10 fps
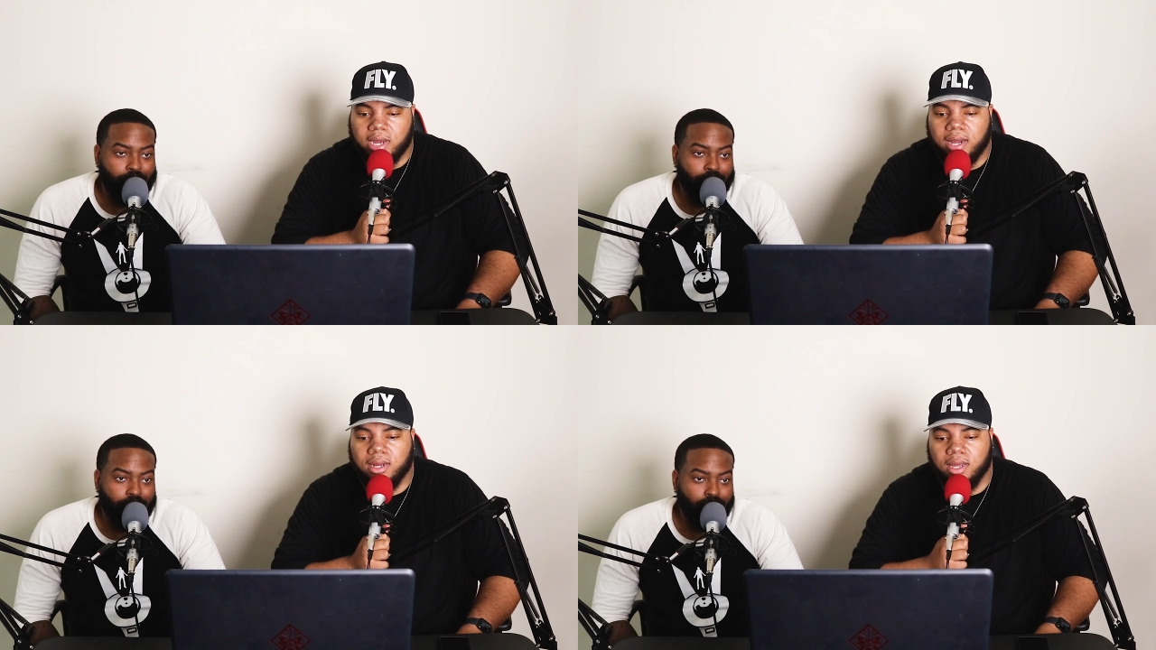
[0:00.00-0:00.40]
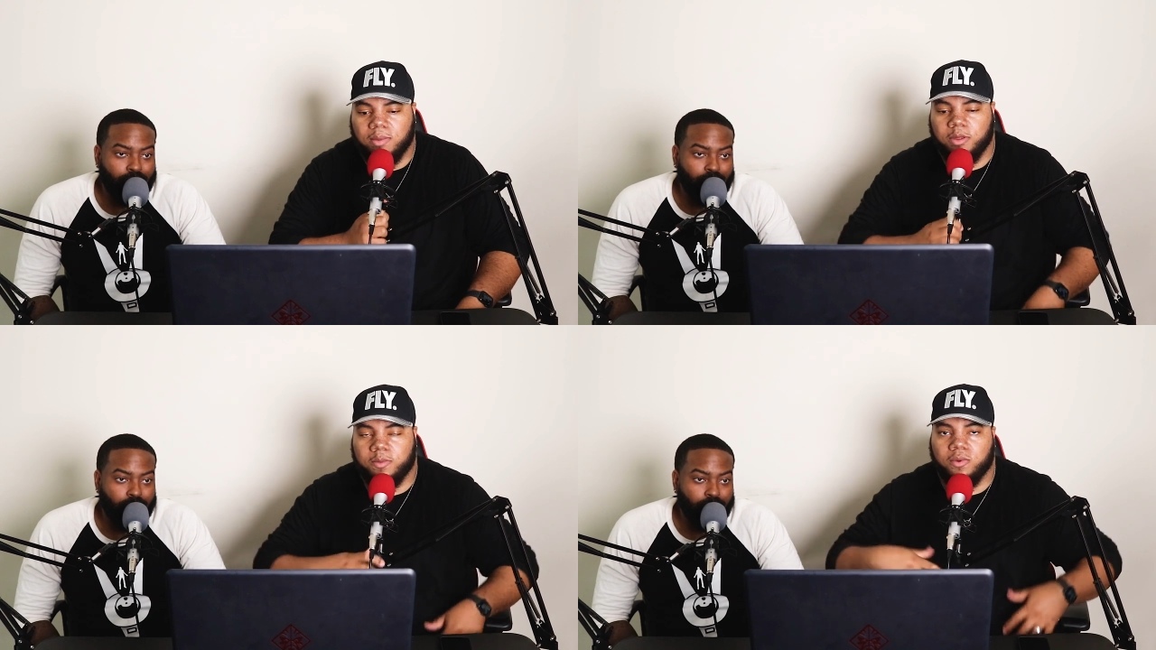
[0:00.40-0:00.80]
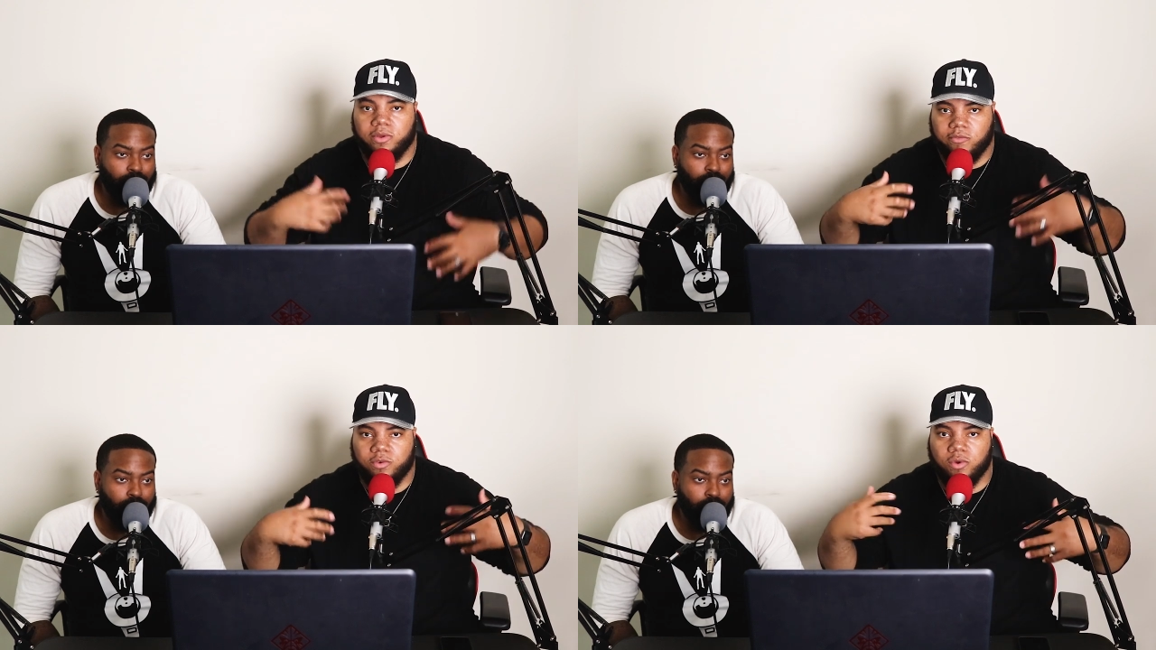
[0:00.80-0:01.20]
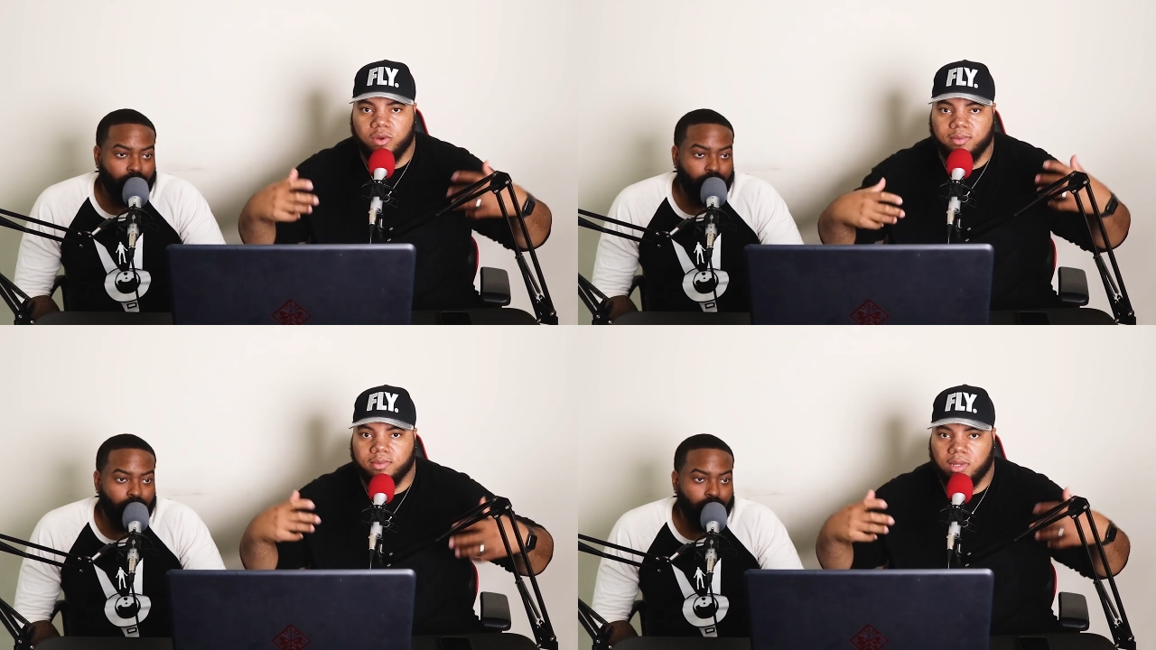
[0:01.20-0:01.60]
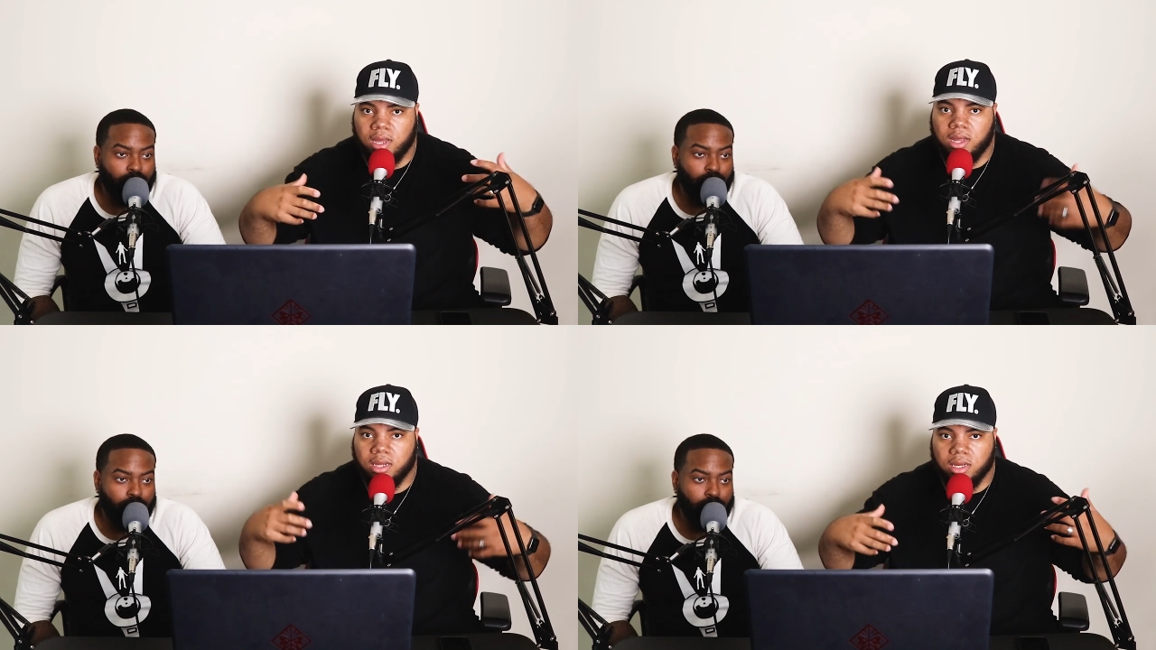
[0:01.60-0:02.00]
Speaker 1: try to keep people informed.
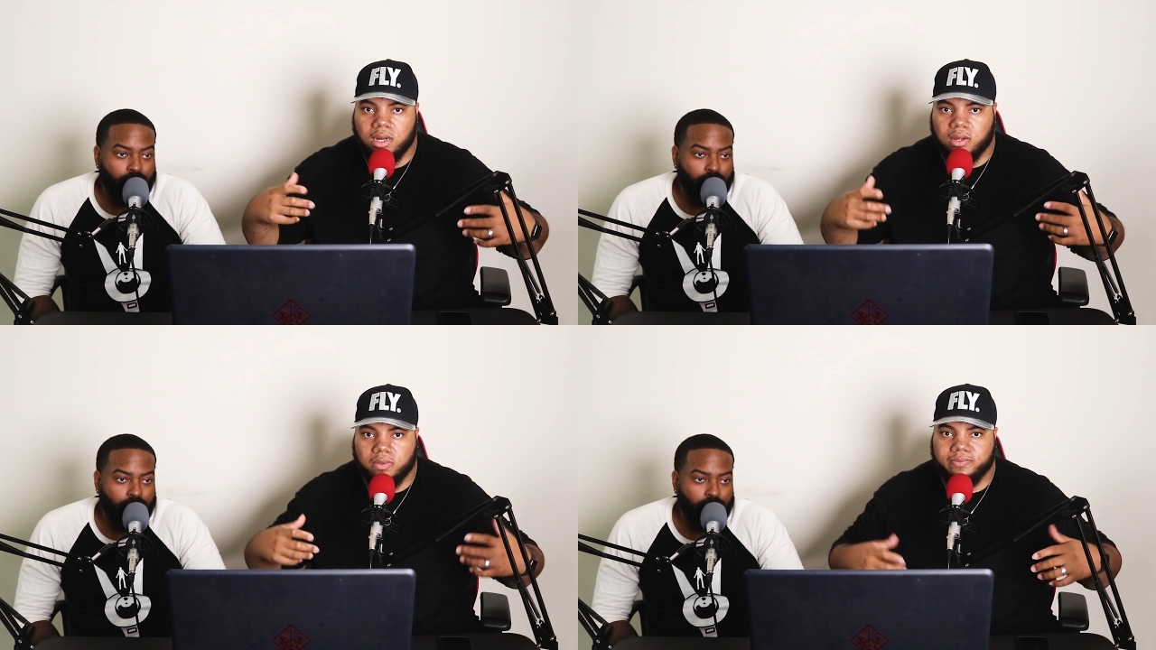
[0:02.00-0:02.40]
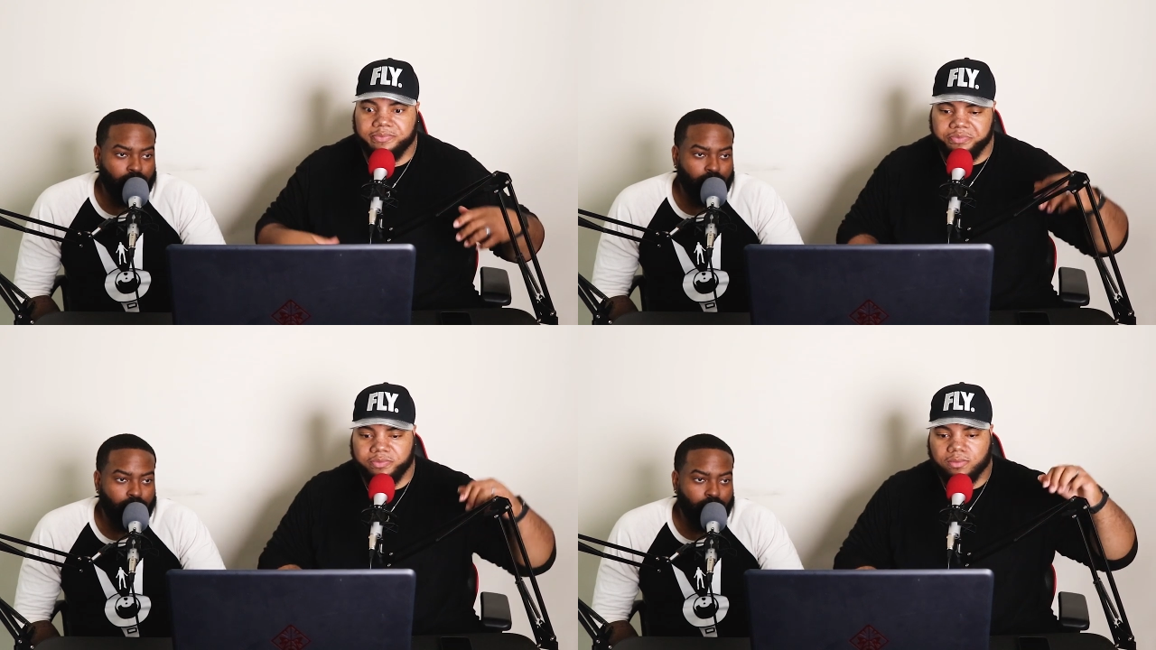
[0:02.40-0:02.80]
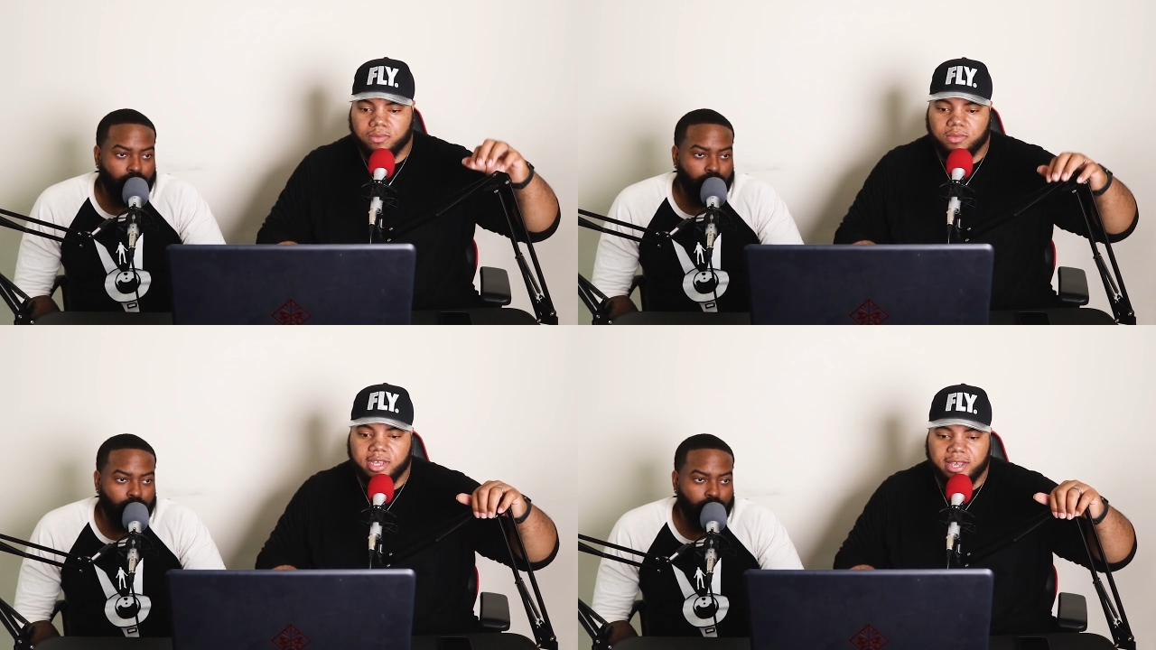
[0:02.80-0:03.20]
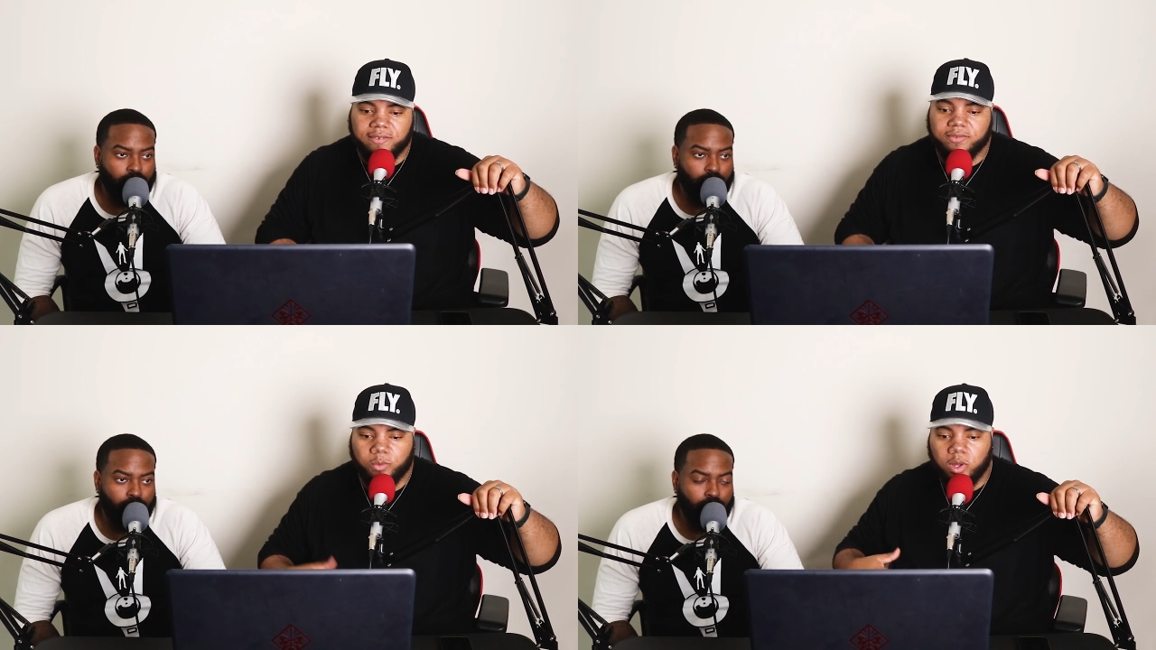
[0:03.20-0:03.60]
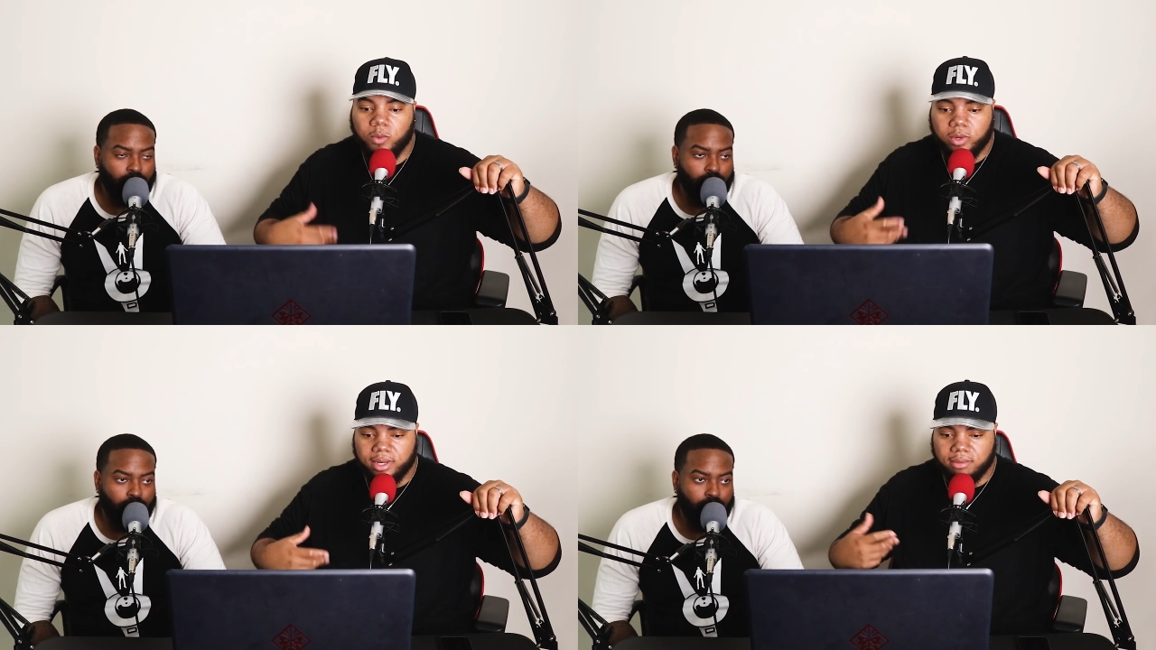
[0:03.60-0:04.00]
You know, to if we
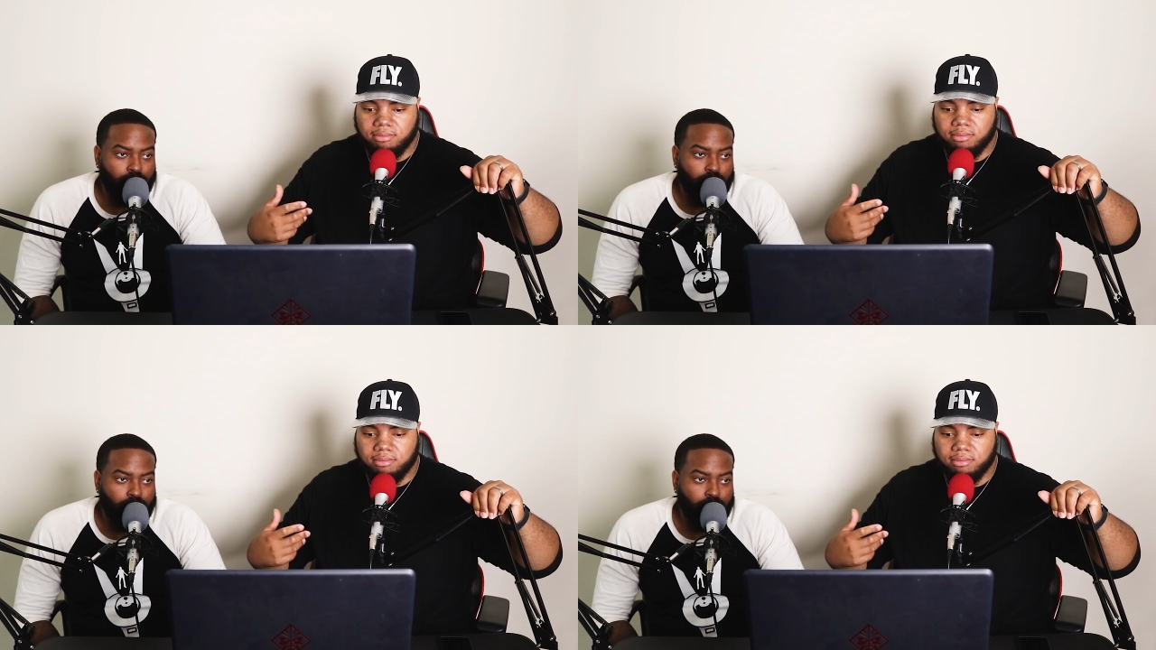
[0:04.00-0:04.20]
would